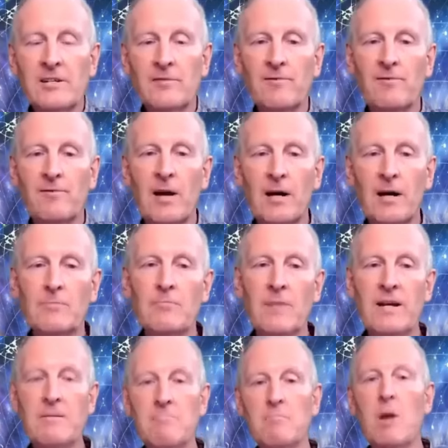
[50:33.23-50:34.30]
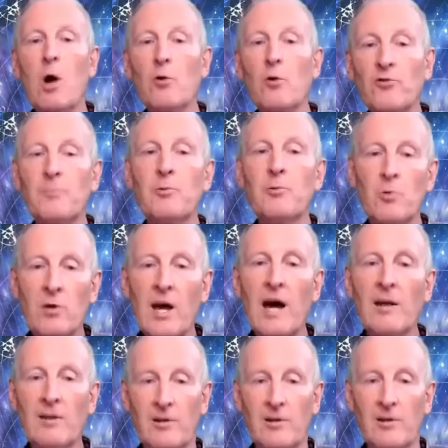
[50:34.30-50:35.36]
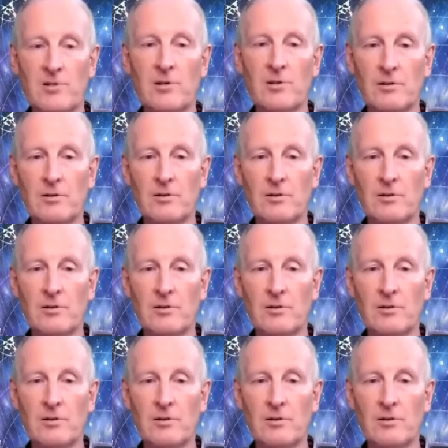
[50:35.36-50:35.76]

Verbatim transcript: to flow in multiple colors.